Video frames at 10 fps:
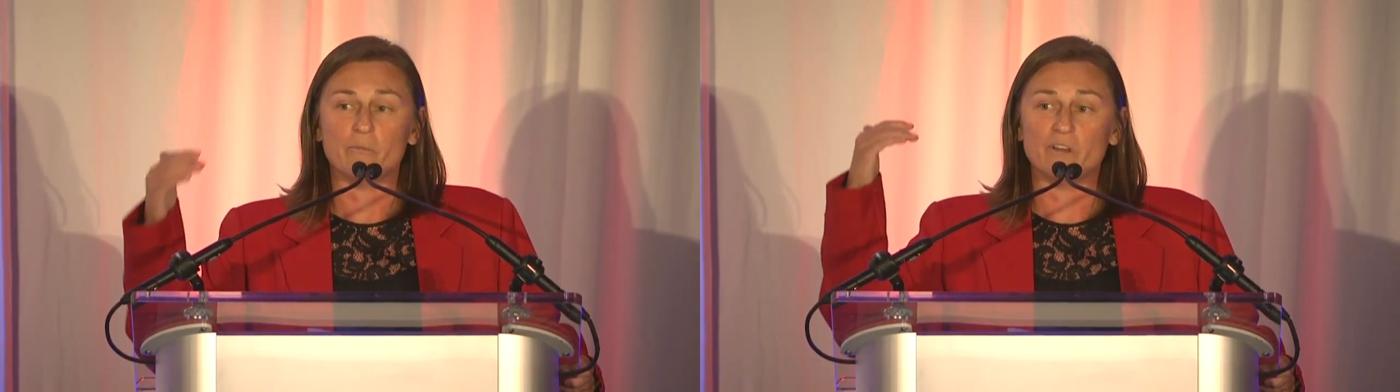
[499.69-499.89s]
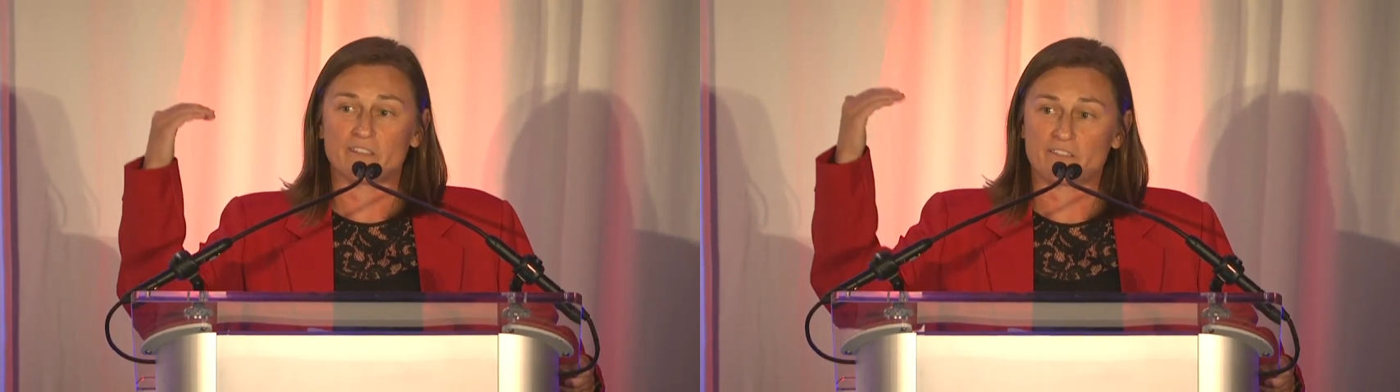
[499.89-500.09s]

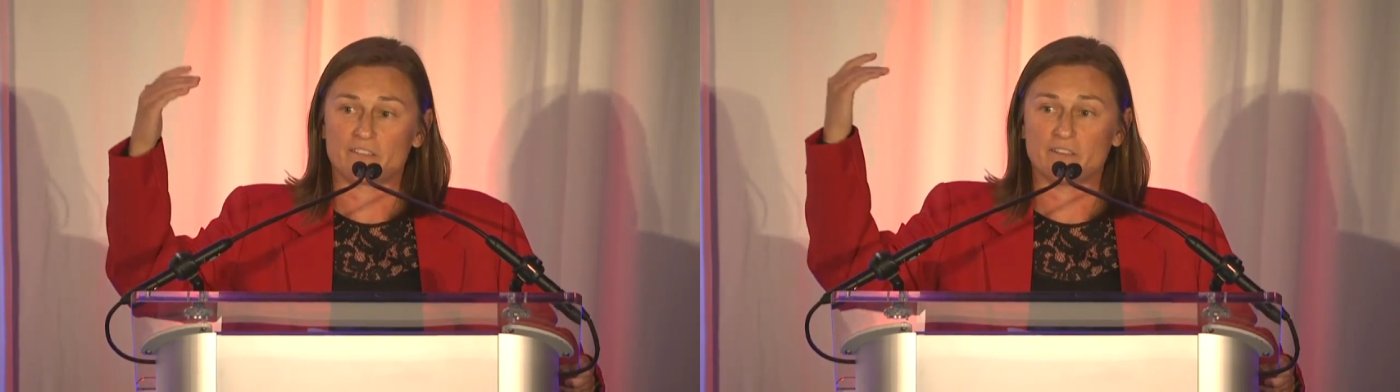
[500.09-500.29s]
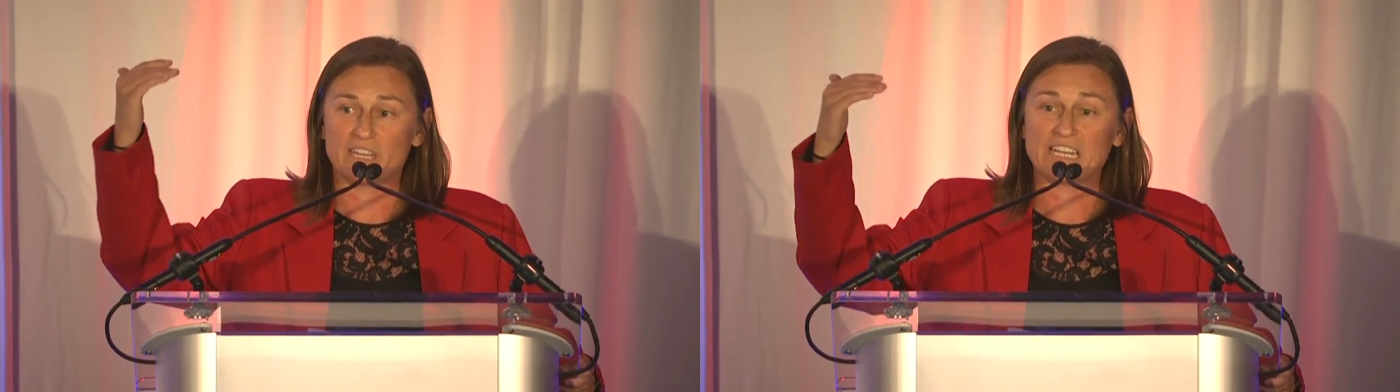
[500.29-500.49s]
with
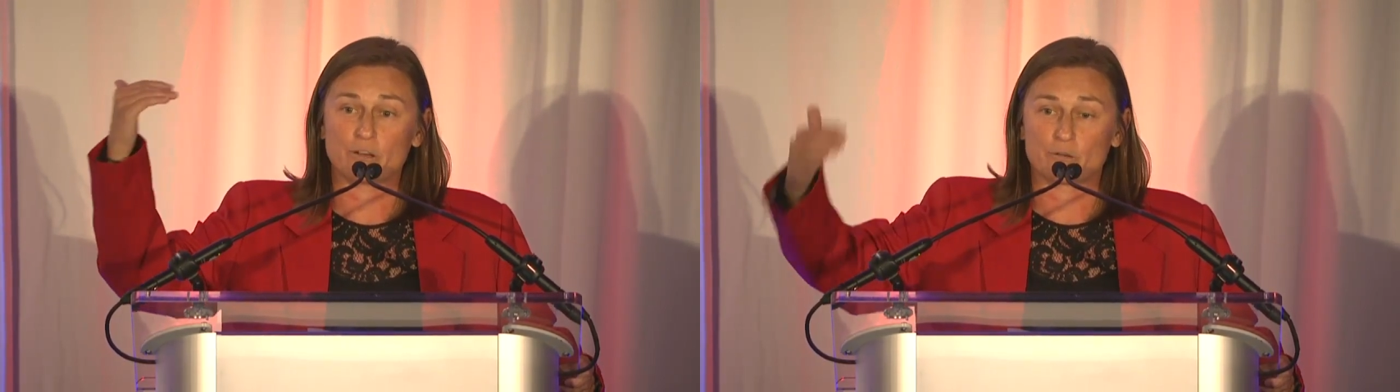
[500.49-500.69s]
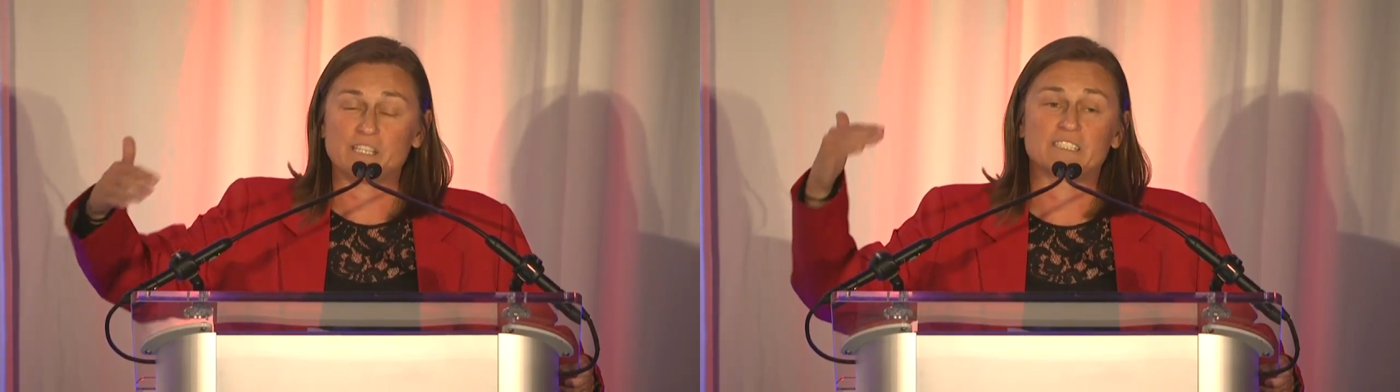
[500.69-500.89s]
the
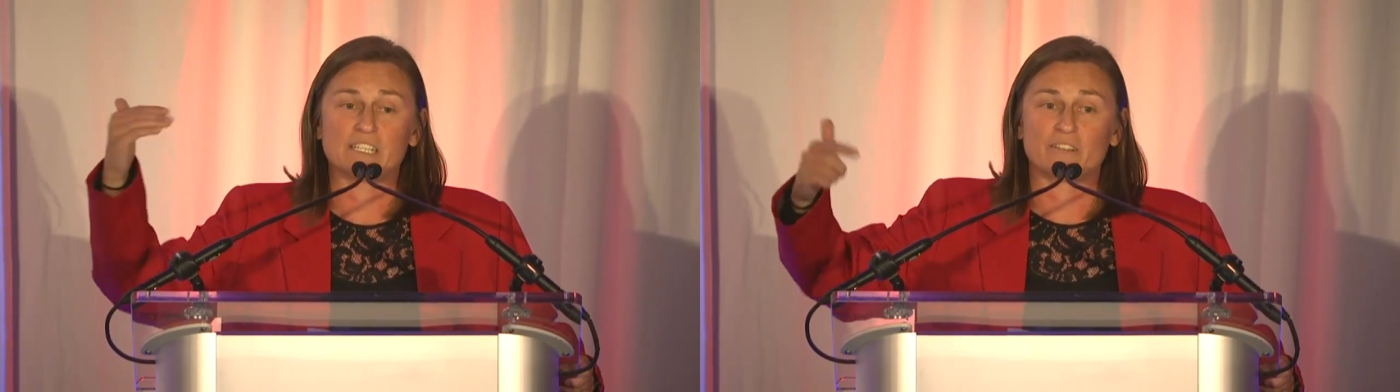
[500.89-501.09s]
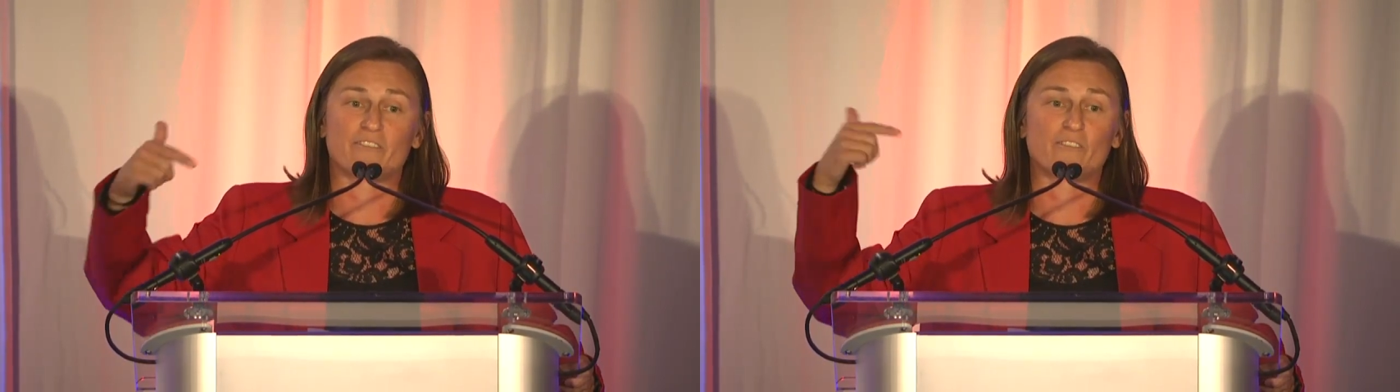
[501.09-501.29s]

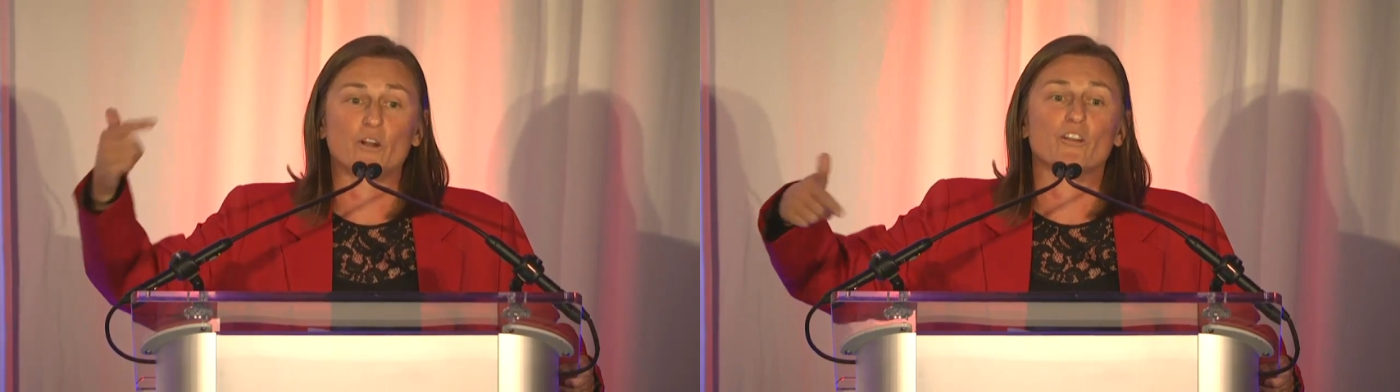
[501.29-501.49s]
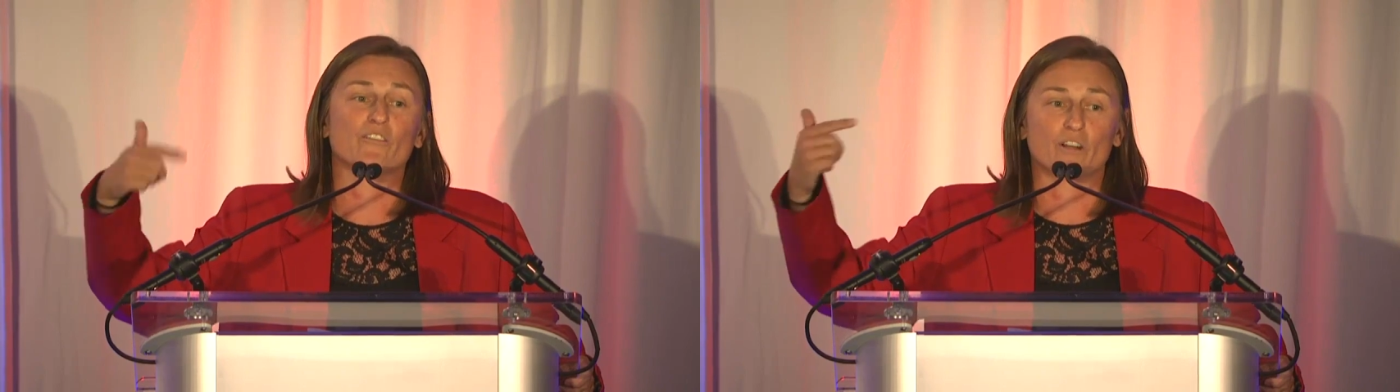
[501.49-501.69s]
increasing
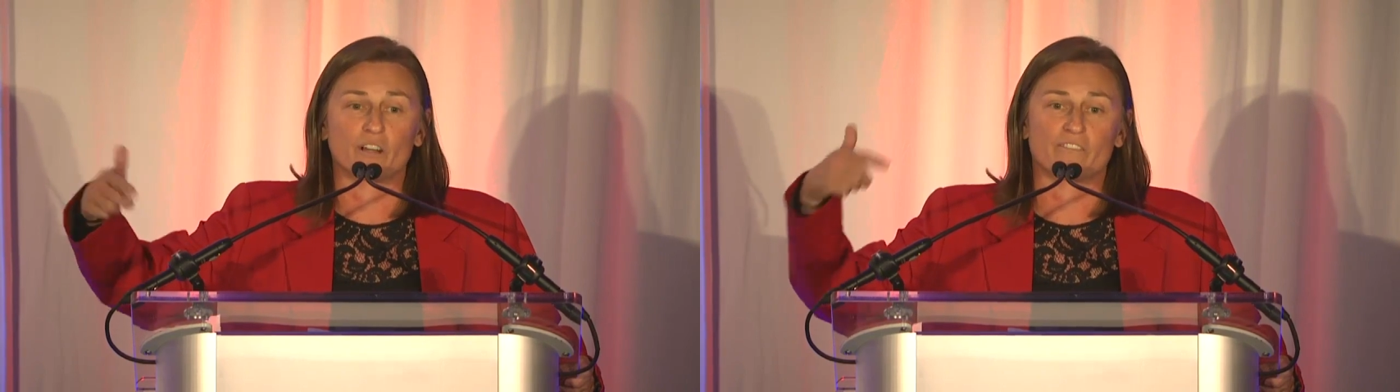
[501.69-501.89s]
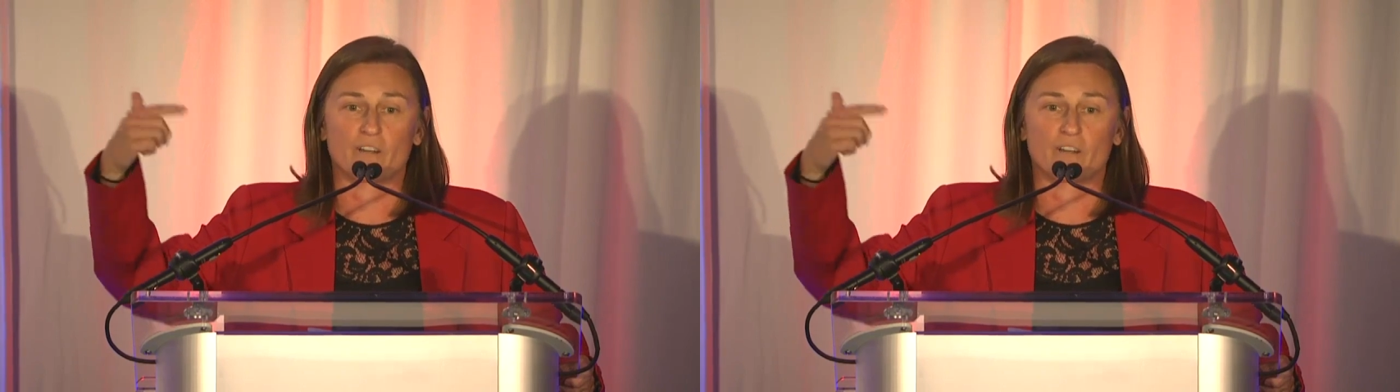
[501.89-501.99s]
fervor